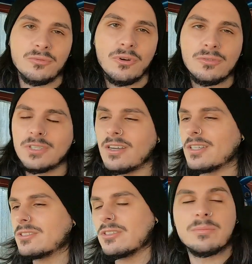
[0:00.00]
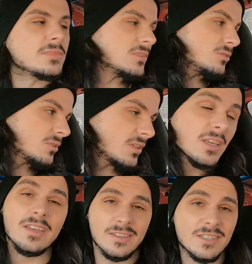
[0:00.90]
a road car. So it's meant to look
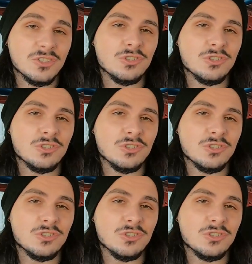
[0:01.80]
this